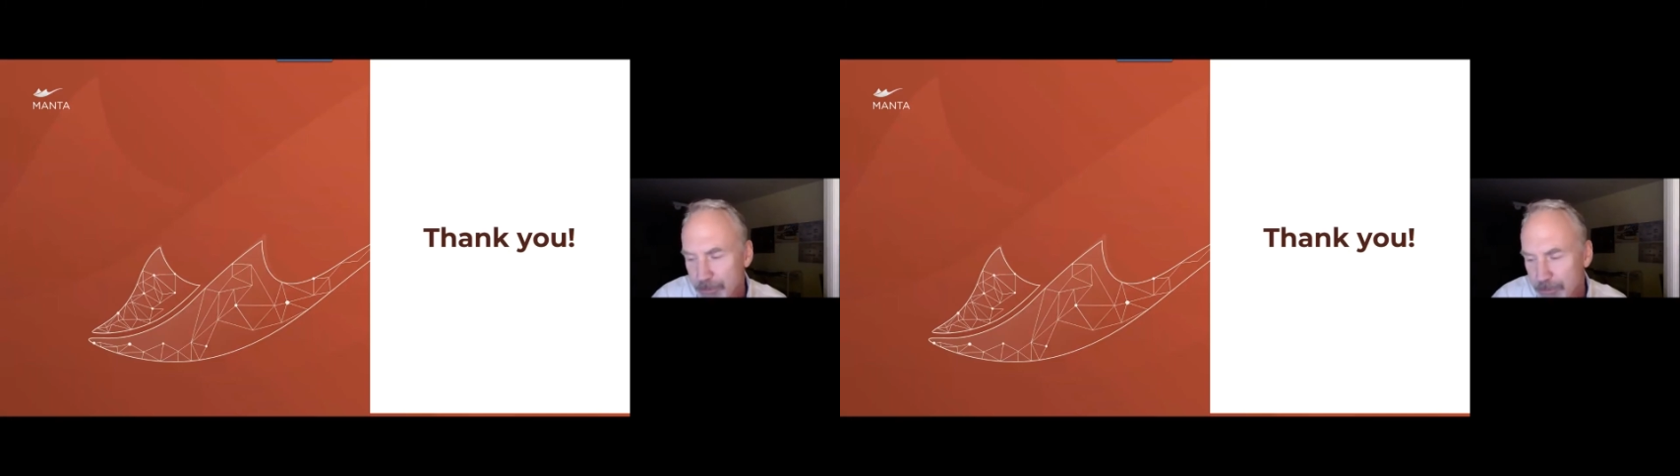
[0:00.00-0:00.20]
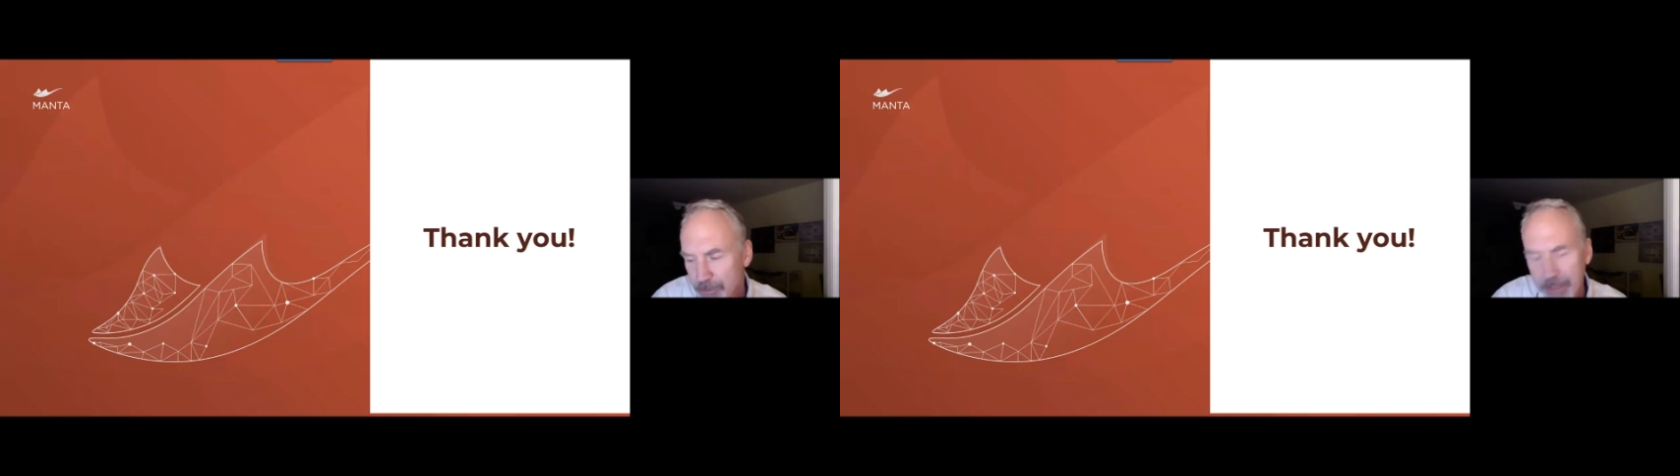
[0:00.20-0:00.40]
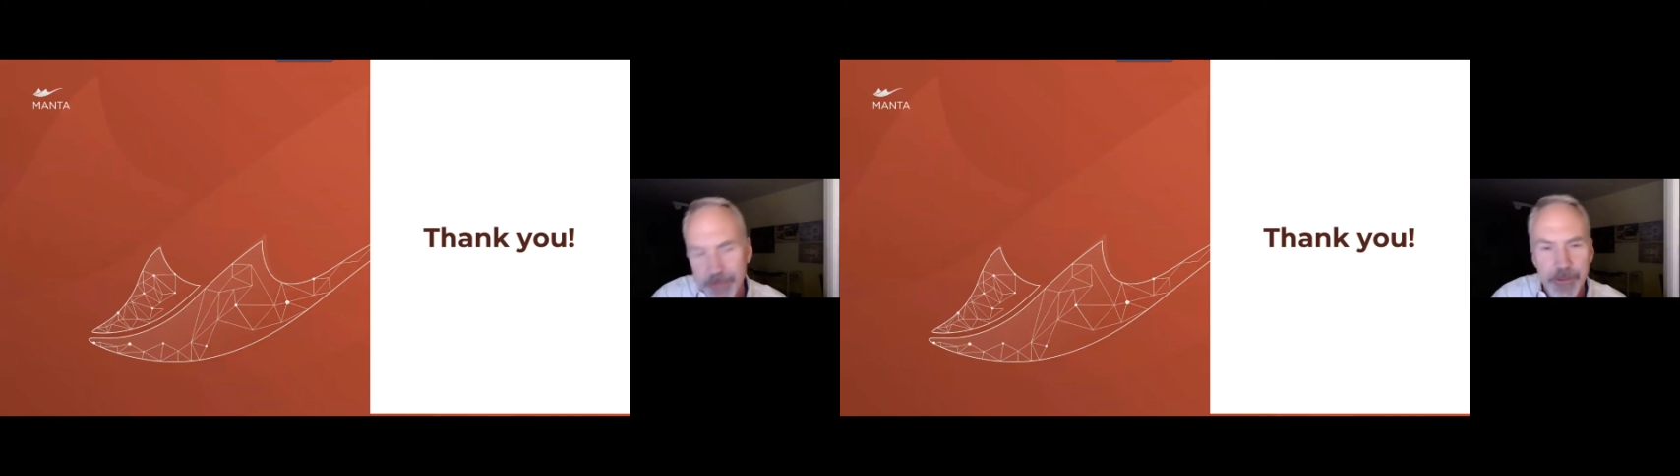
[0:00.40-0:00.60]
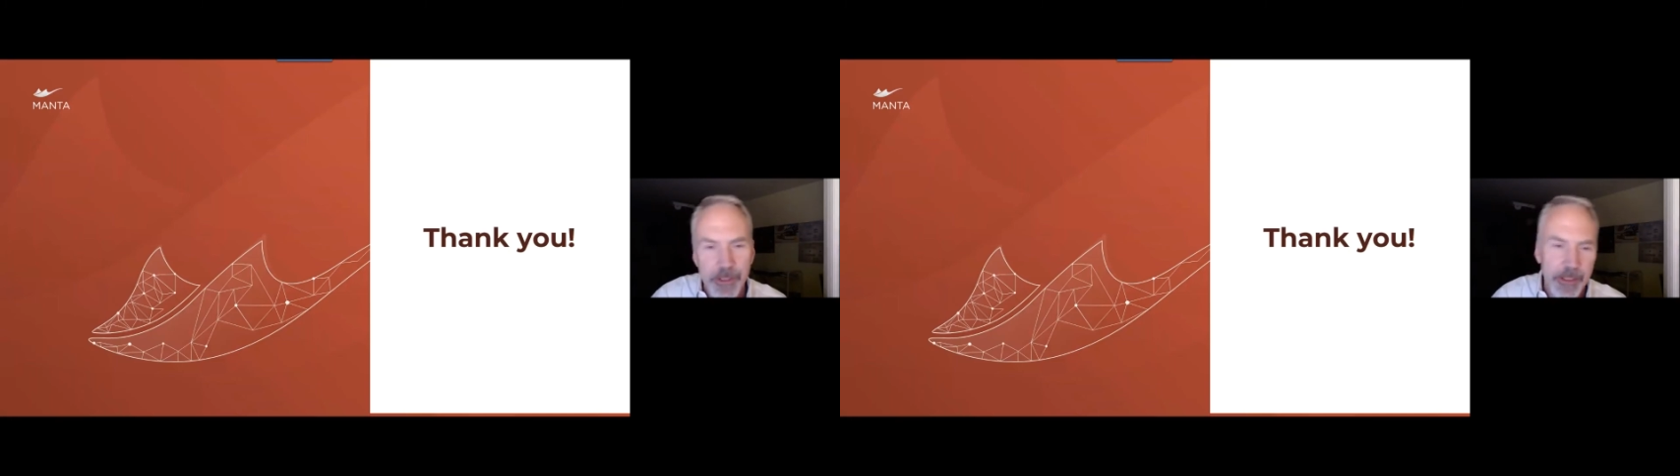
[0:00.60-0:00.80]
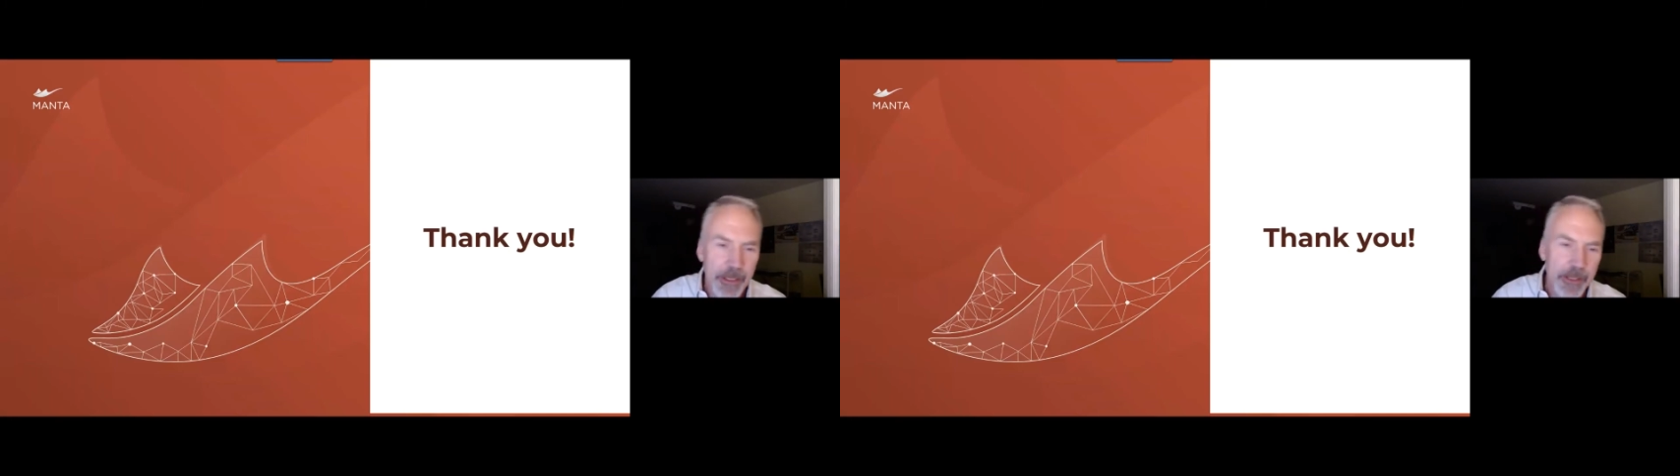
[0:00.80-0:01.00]
is tries to
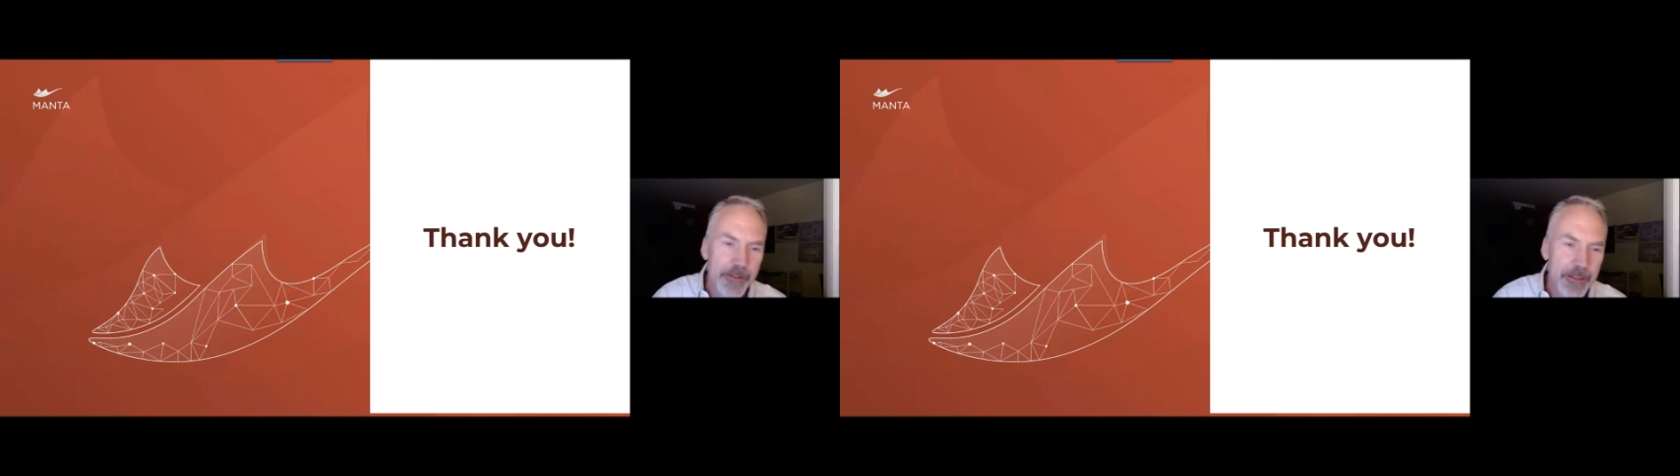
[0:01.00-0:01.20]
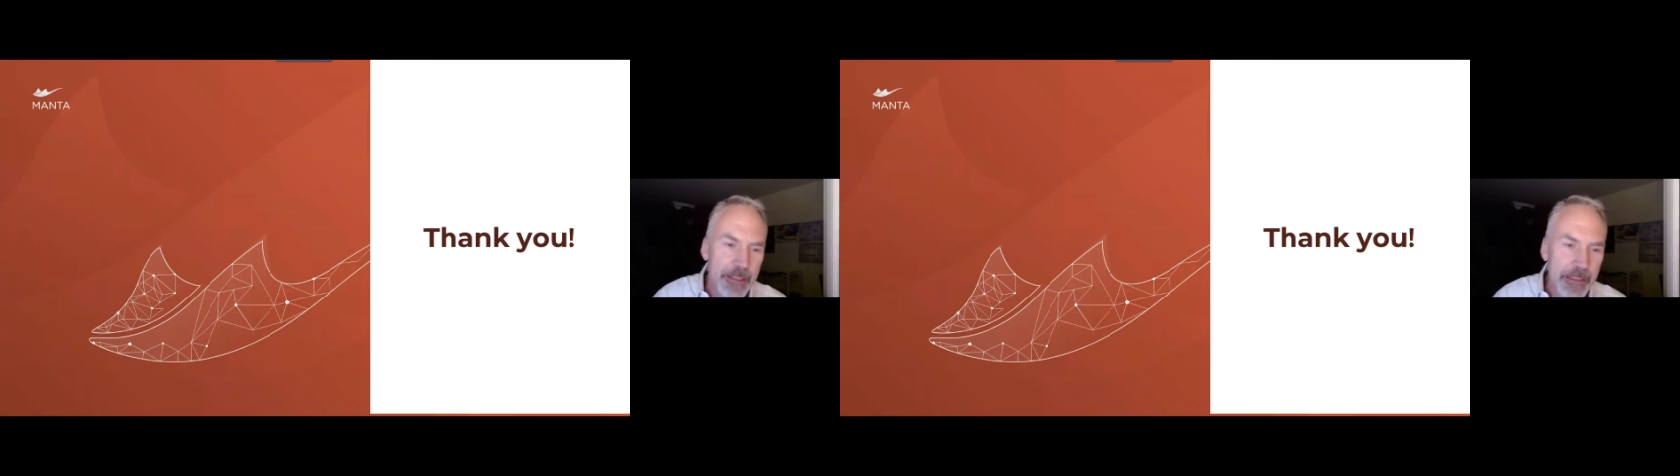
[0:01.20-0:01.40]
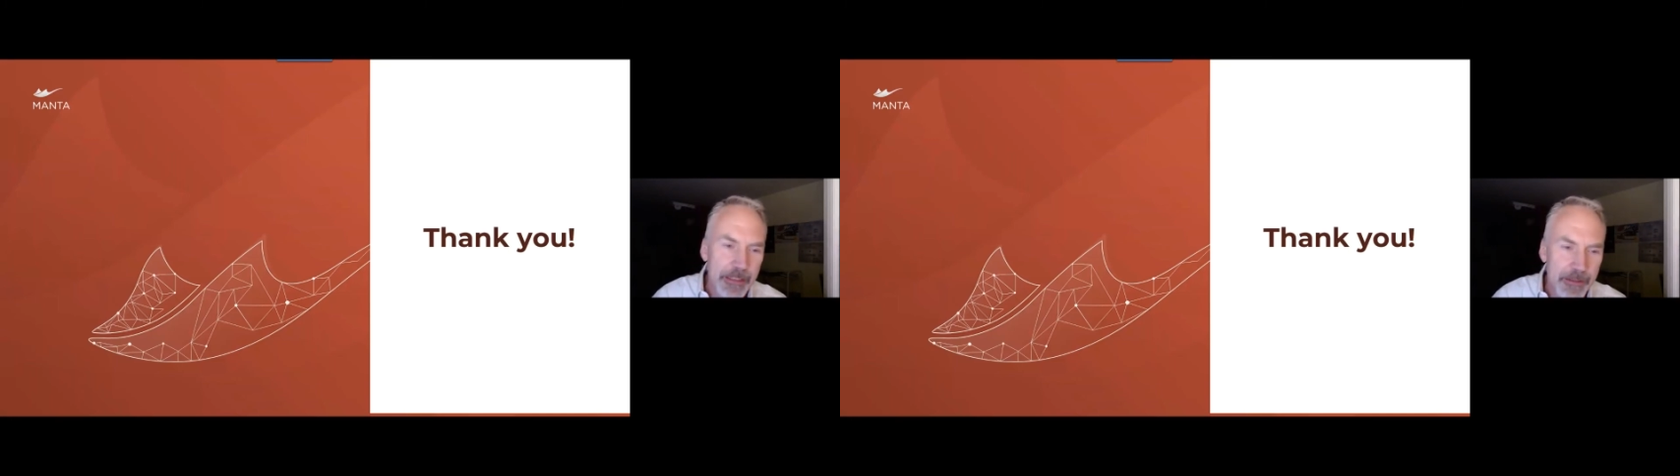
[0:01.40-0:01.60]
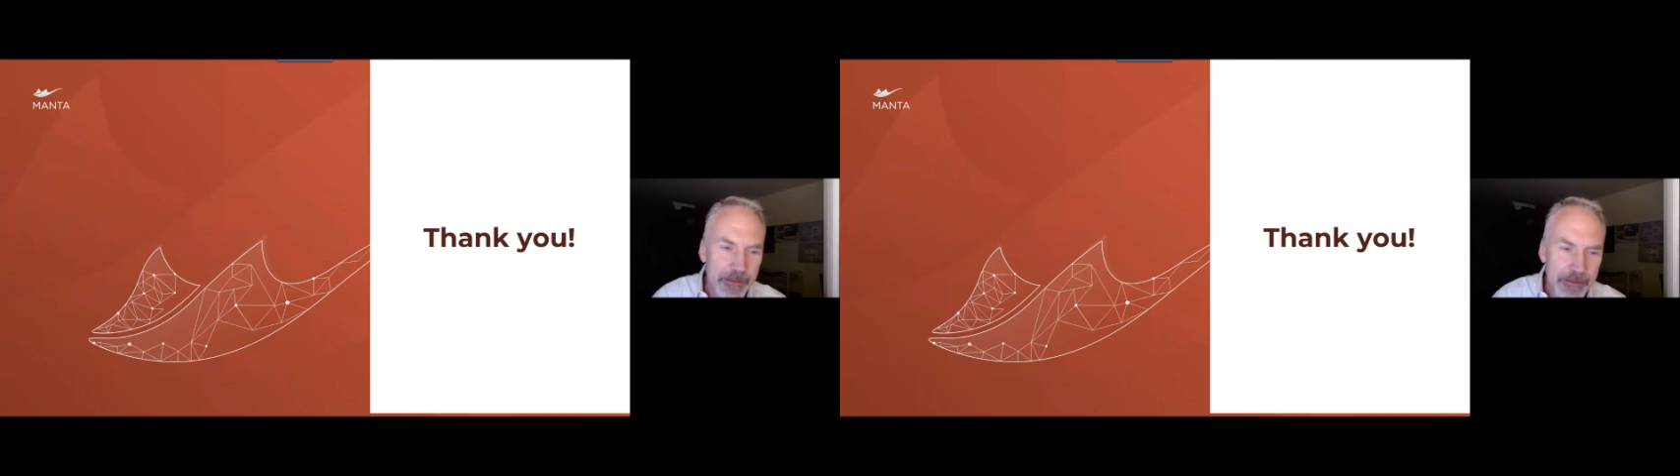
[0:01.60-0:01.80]
connect the